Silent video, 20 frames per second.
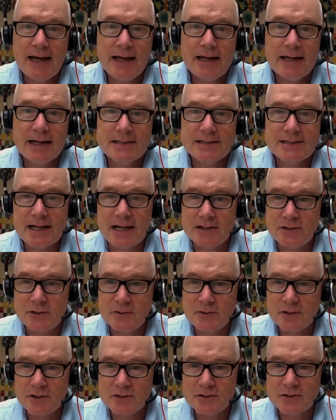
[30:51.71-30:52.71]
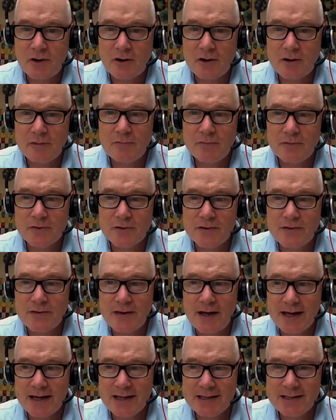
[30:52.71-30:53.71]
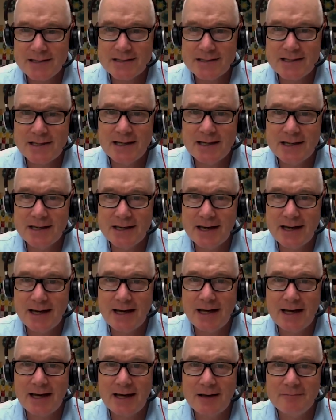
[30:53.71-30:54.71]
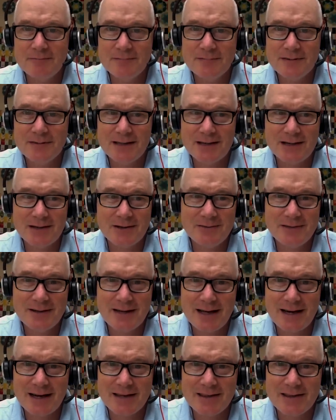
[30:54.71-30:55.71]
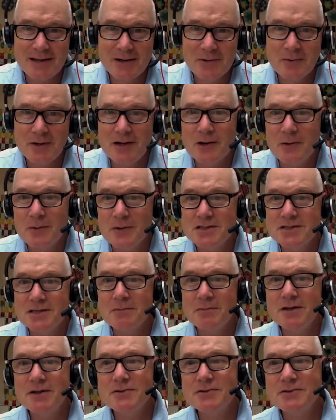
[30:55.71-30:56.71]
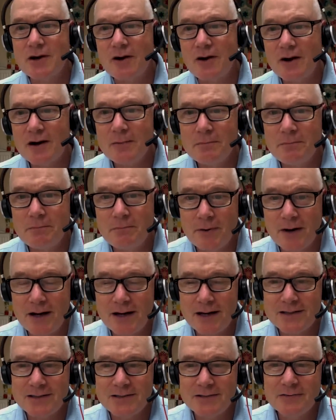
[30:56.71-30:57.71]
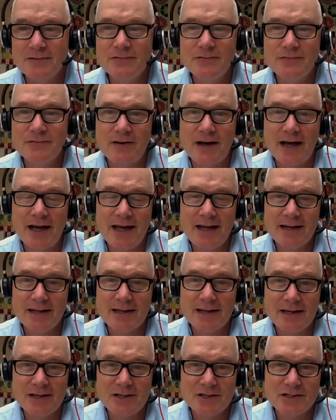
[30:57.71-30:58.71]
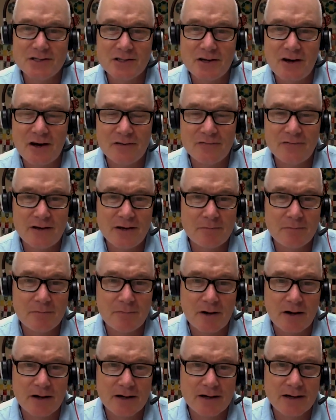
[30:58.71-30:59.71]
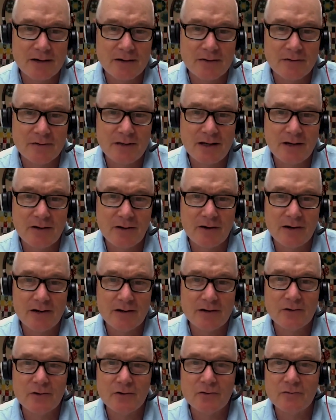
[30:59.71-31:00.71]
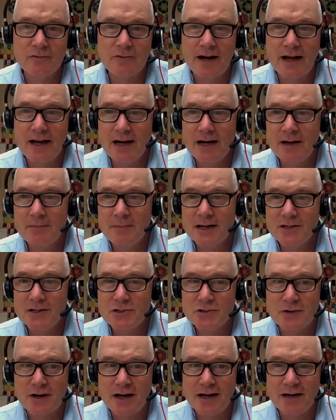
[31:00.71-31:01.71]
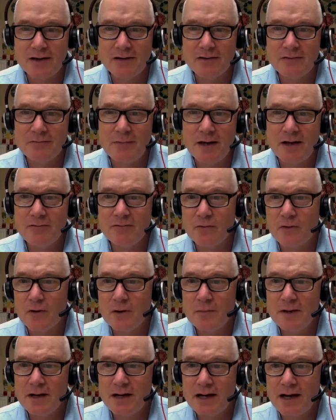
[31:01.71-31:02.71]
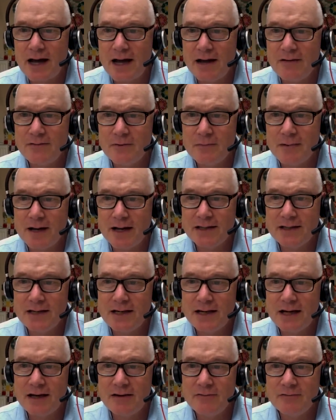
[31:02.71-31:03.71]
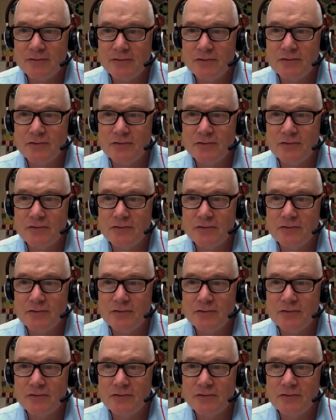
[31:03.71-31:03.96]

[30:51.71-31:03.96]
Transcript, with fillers: And let's not do those harmful things, um, you know, and I think we know what some of those are, but finally, just off embargo, the article Randomized Trial of Metformin, Ivermectin, and